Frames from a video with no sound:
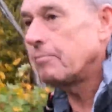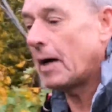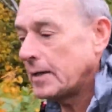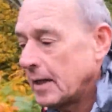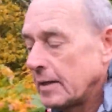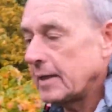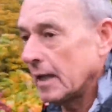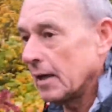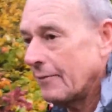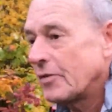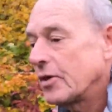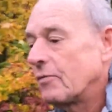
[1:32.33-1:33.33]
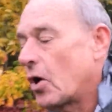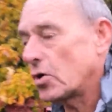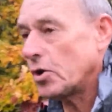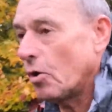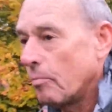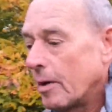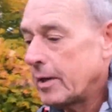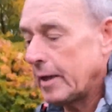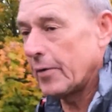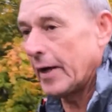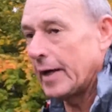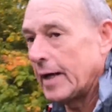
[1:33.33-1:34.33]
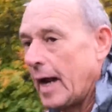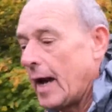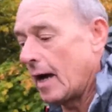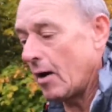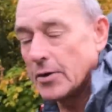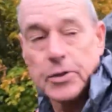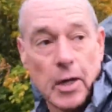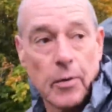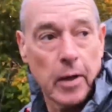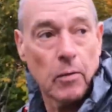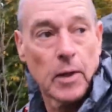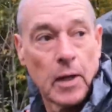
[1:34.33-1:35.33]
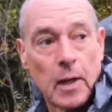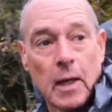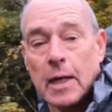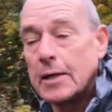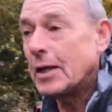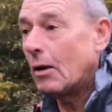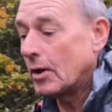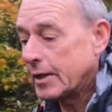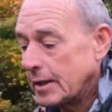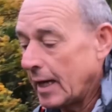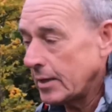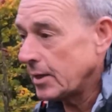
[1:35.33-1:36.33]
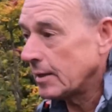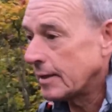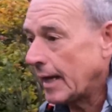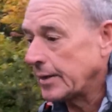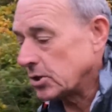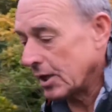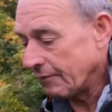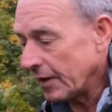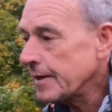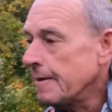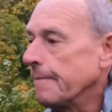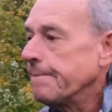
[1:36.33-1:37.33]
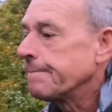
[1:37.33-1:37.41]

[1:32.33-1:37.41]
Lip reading: Monday, the 11th of October, here in Ontario, is our Canadian Thanksgiving.